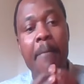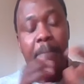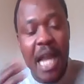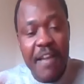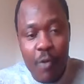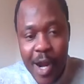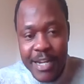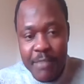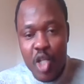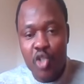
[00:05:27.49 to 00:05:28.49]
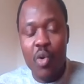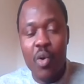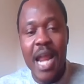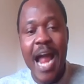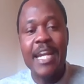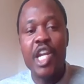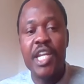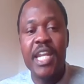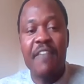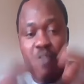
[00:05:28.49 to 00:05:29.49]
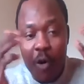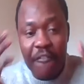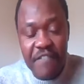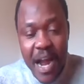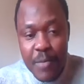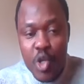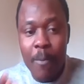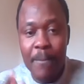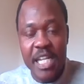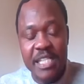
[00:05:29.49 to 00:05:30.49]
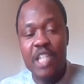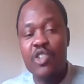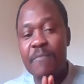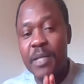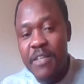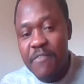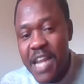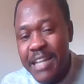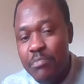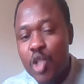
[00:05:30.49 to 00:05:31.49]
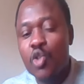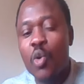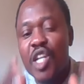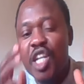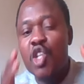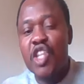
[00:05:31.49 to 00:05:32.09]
apply for admission and they have confirmed your place that you have been given admission,